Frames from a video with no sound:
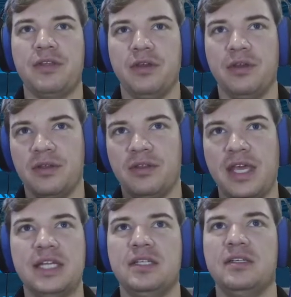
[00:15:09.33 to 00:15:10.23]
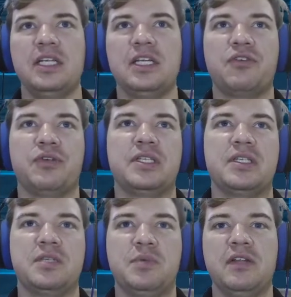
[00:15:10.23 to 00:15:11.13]
They didn't increase the
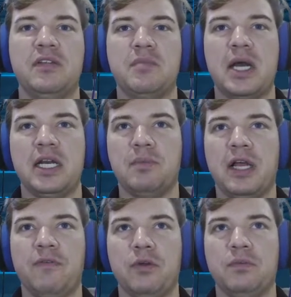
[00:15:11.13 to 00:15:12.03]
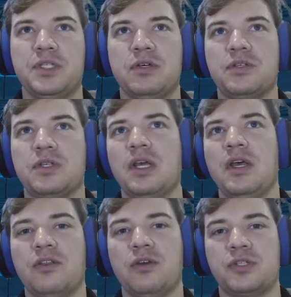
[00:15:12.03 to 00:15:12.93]
speed of the mining platforms. Those
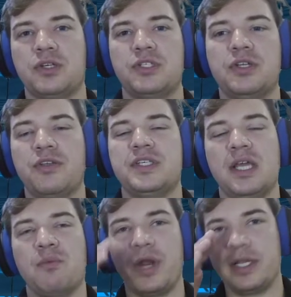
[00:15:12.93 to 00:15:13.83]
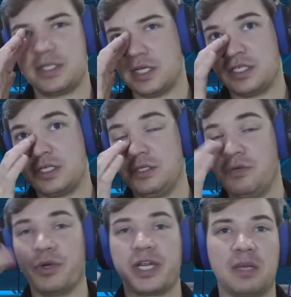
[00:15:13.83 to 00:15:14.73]
are still the same rates as you
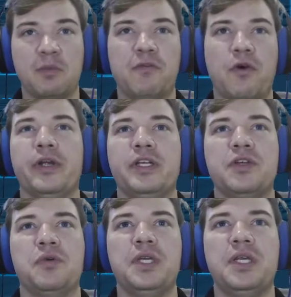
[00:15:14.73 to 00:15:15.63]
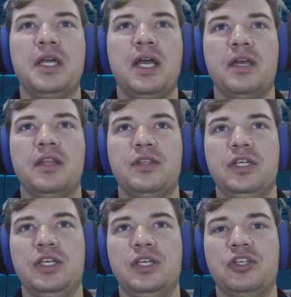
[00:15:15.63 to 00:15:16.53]
were getting before. It's only
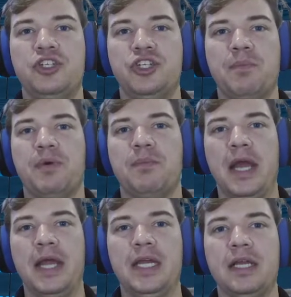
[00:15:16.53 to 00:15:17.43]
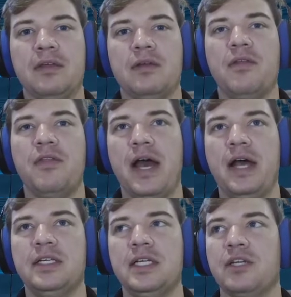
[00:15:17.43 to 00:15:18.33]
the ship mining
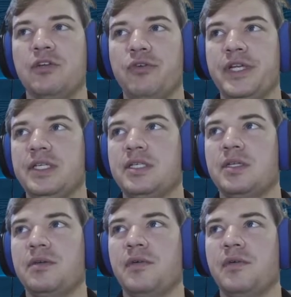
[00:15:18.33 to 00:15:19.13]
that increased.